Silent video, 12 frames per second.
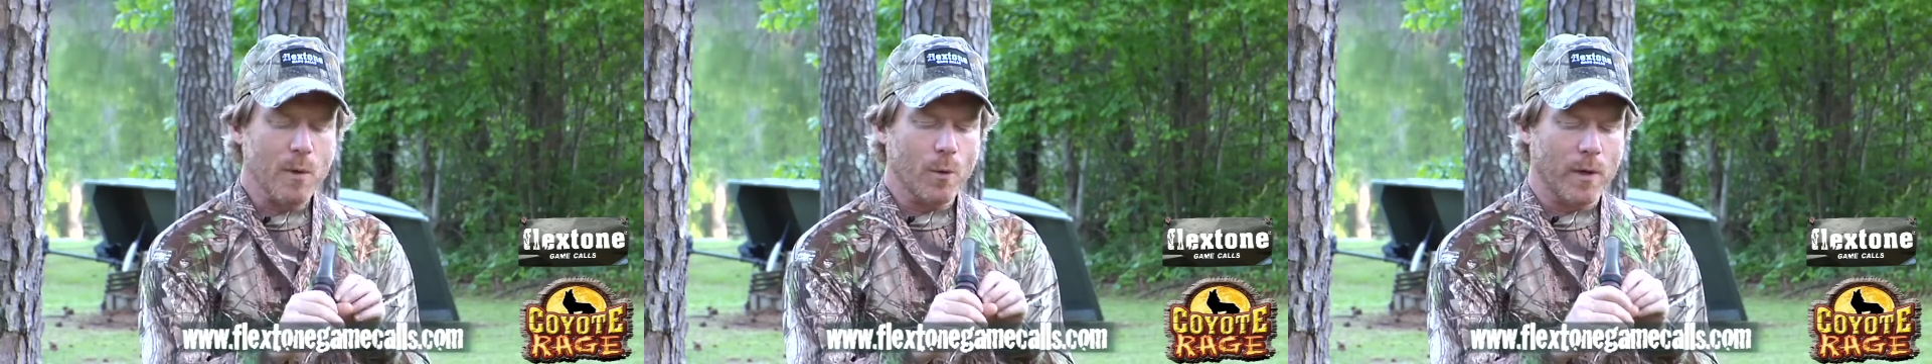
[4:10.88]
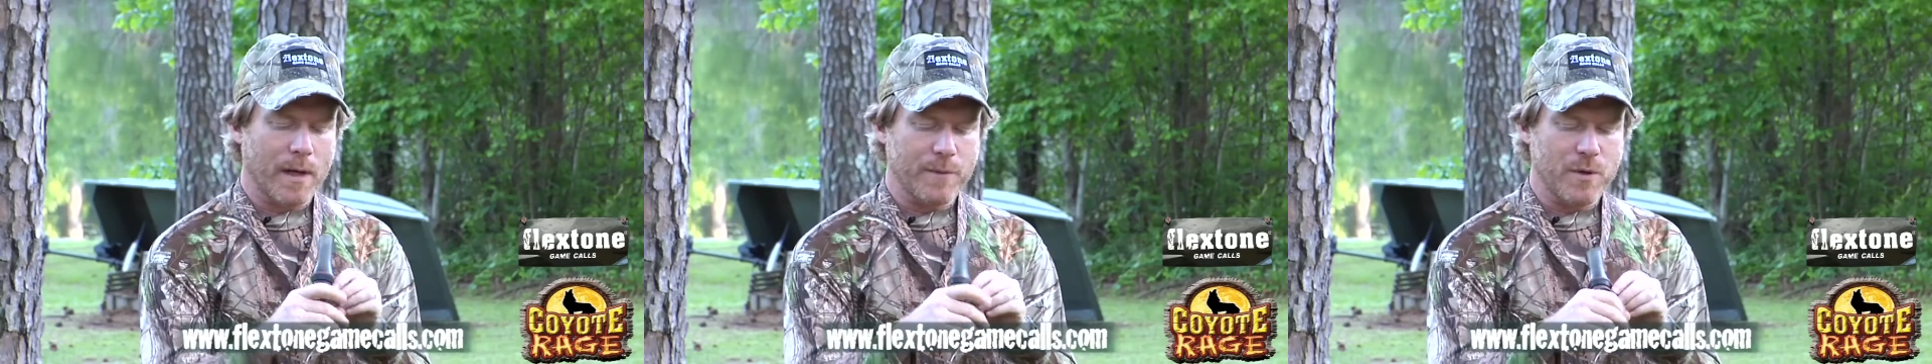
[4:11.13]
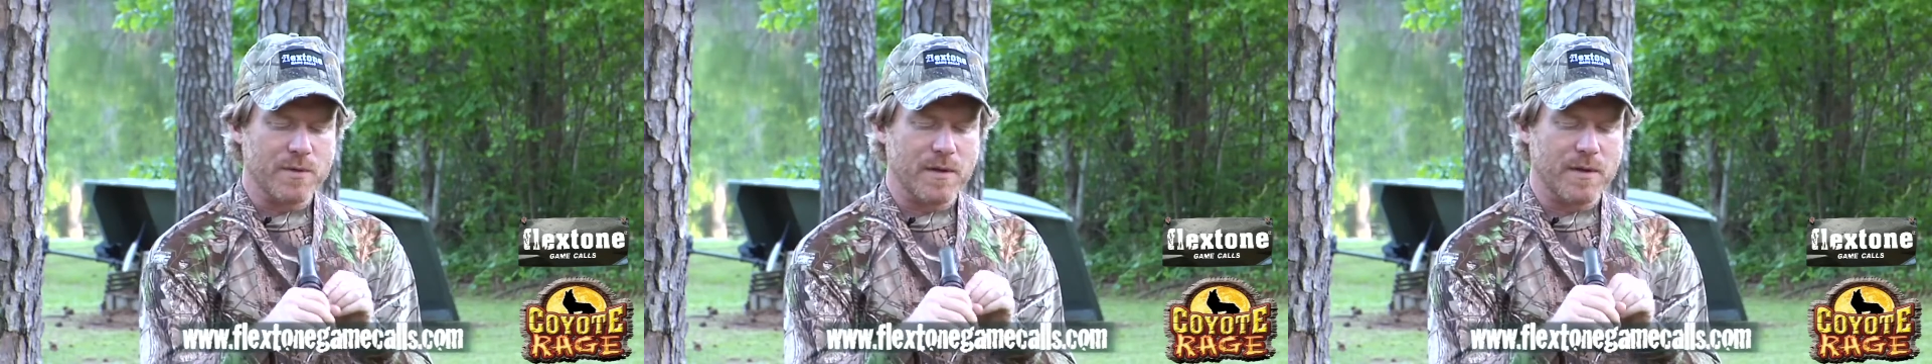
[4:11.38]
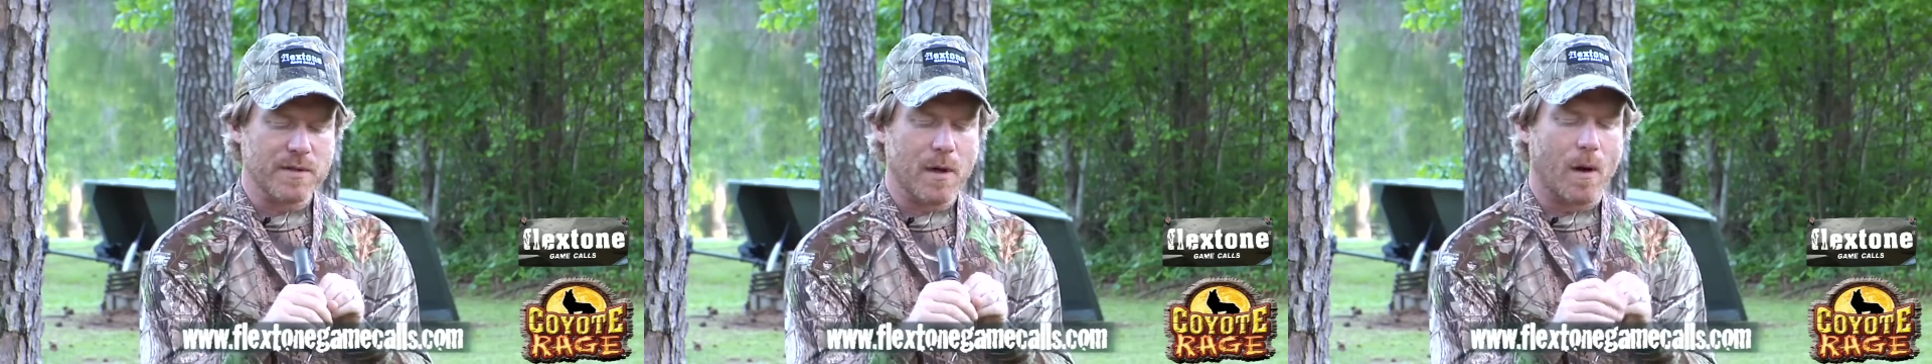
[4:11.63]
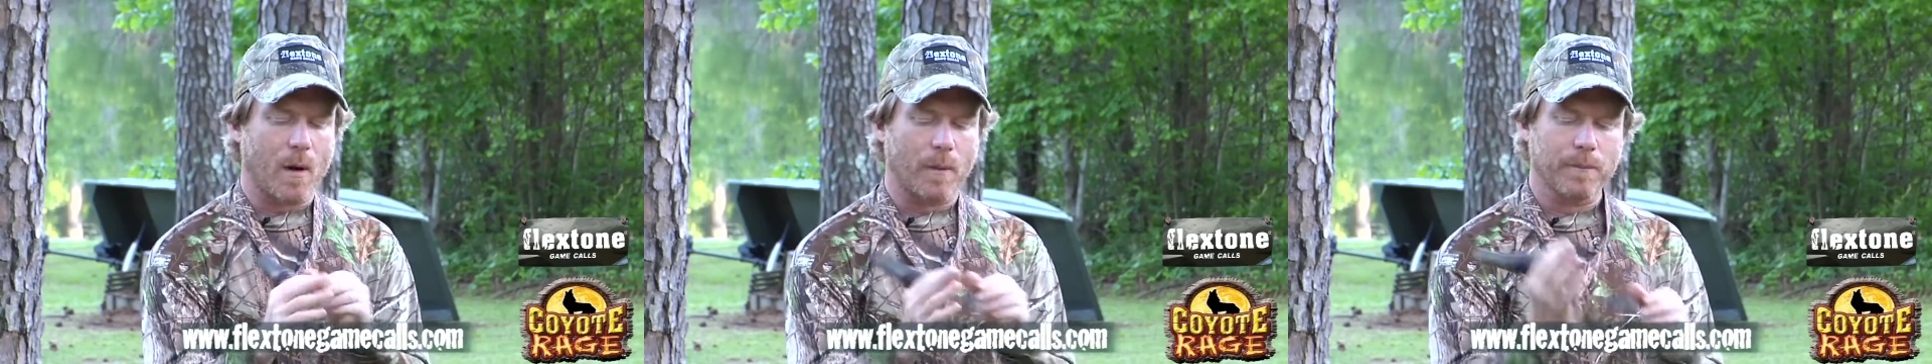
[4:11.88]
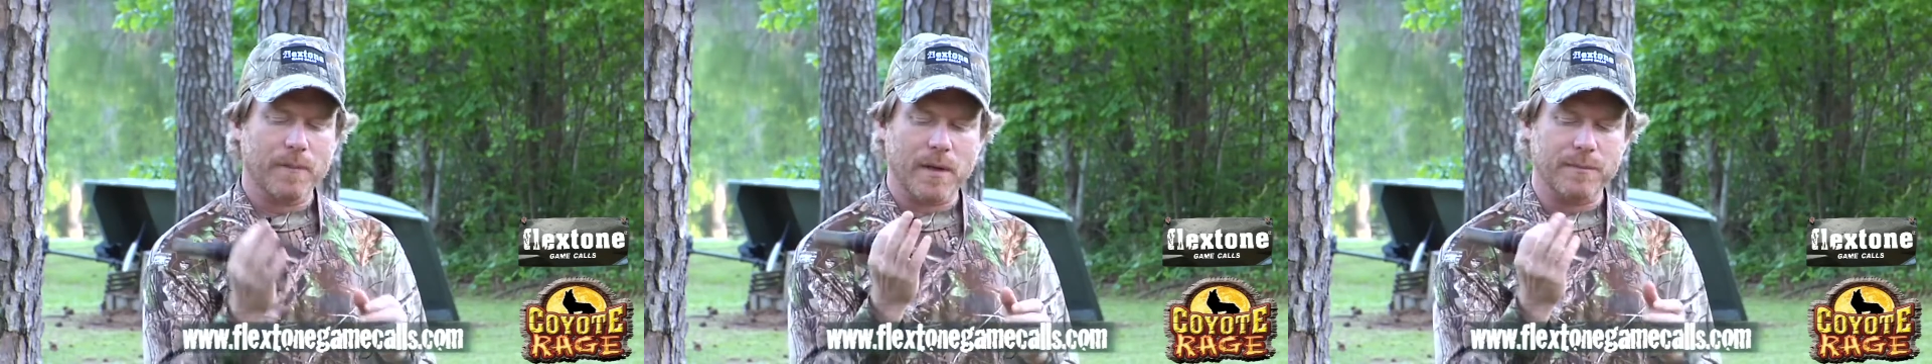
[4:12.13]
When I'm using this call,
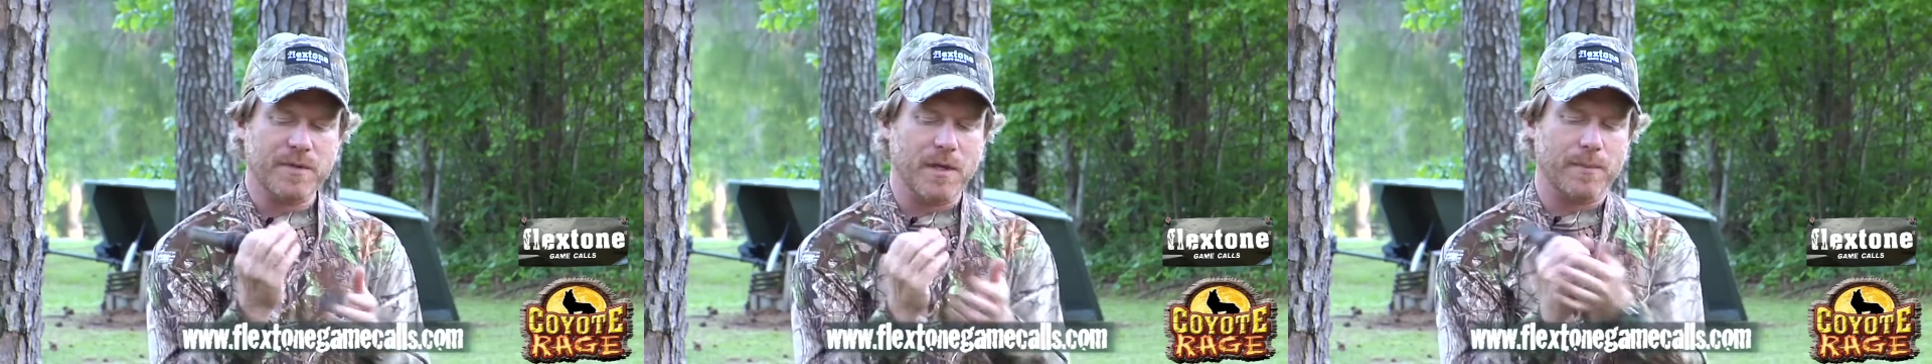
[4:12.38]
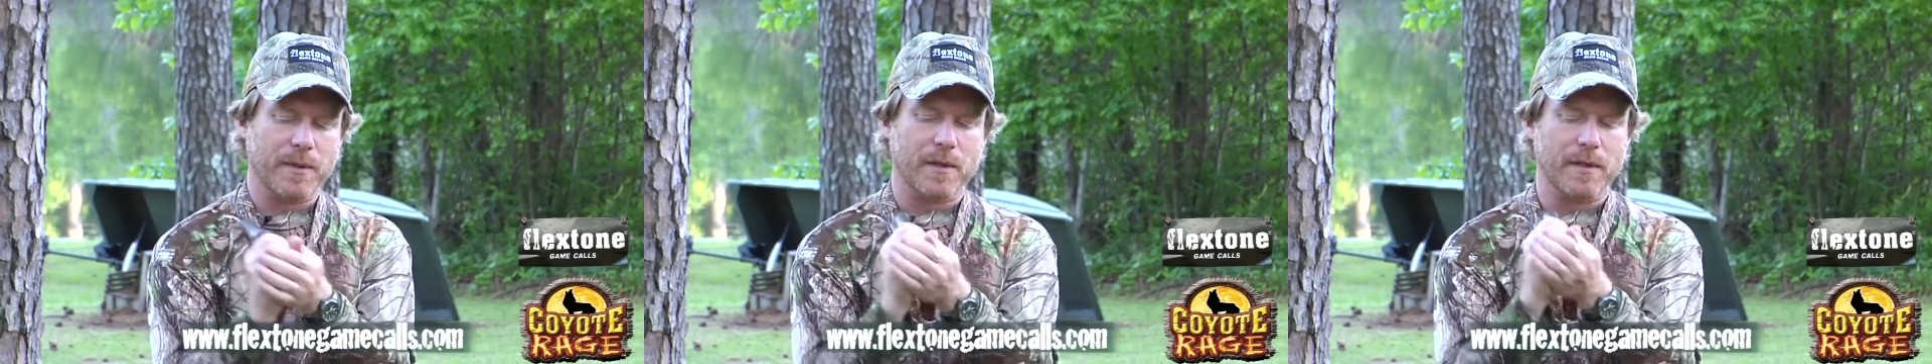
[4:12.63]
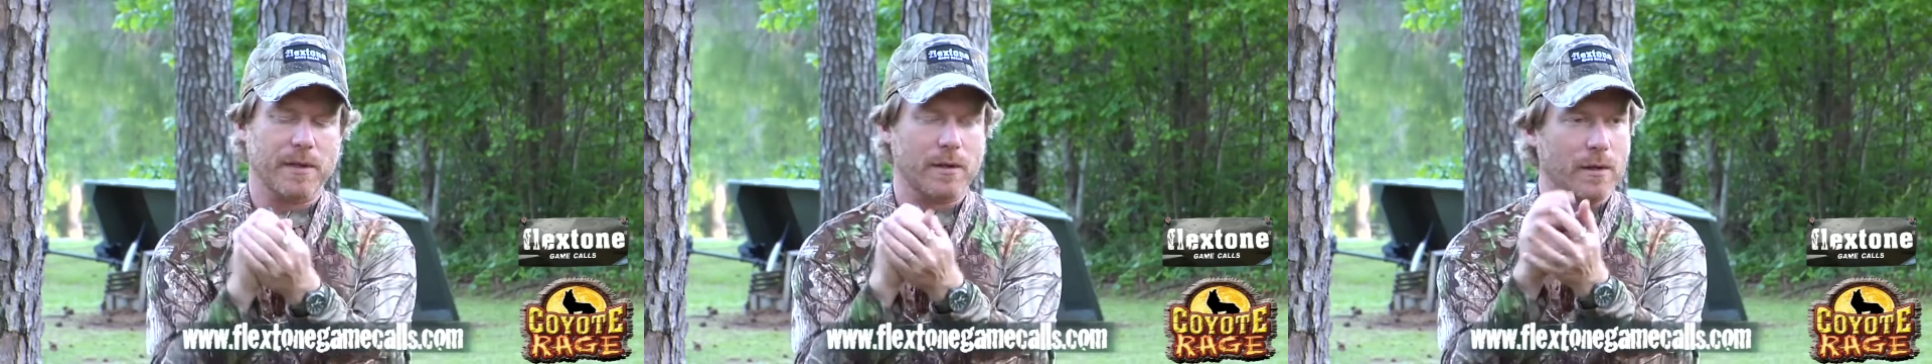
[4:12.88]
I'm typically